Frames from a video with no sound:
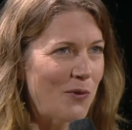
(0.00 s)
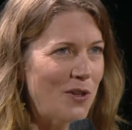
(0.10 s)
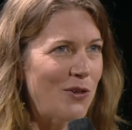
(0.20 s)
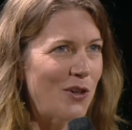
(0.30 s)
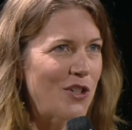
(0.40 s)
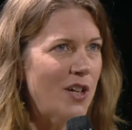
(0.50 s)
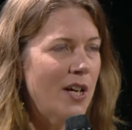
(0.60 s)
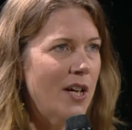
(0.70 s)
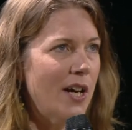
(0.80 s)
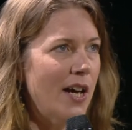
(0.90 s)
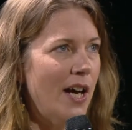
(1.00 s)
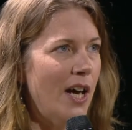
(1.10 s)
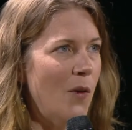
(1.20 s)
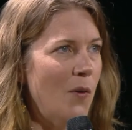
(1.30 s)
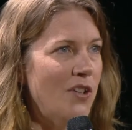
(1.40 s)
research,
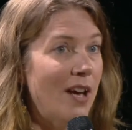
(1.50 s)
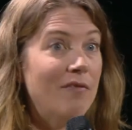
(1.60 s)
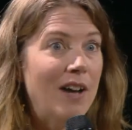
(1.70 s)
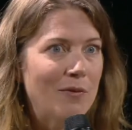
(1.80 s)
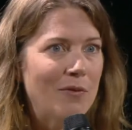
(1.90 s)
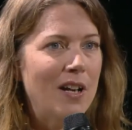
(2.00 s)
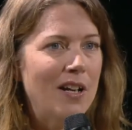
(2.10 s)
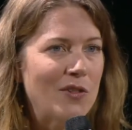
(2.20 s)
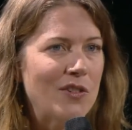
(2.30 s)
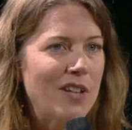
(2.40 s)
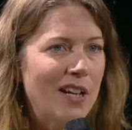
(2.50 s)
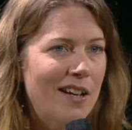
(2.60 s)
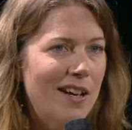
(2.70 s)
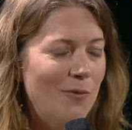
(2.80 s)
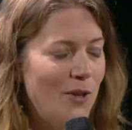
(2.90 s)
which I found really
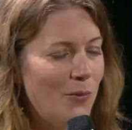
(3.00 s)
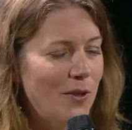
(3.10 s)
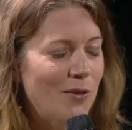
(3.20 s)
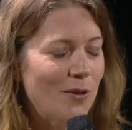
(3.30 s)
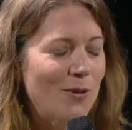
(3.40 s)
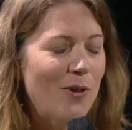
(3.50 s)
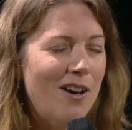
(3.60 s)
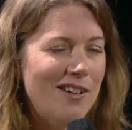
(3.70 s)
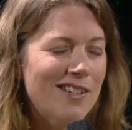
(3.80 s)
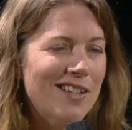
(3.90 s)
interesting and which we took to heart.